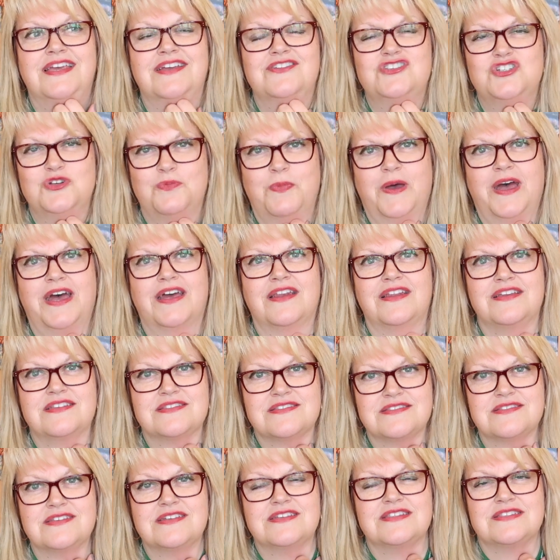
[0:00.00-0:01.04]
Japan
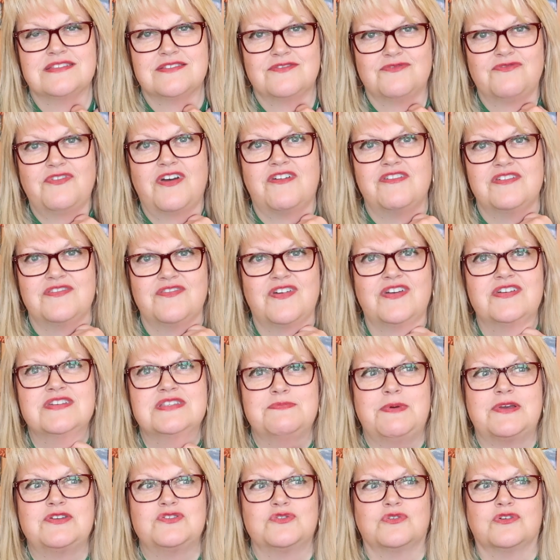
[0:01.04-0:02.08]
is a very, very
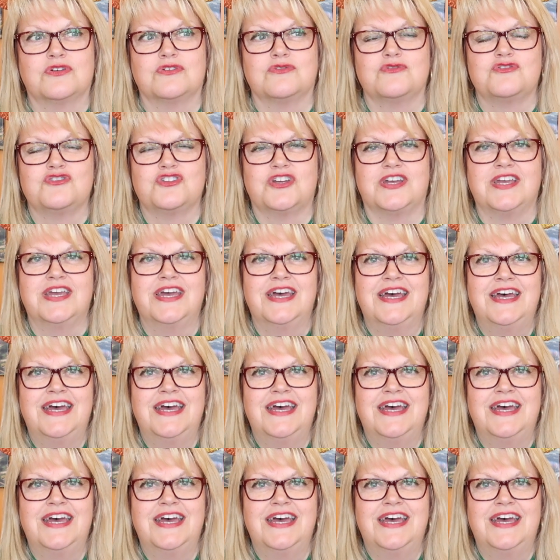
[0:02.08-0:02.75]
special country.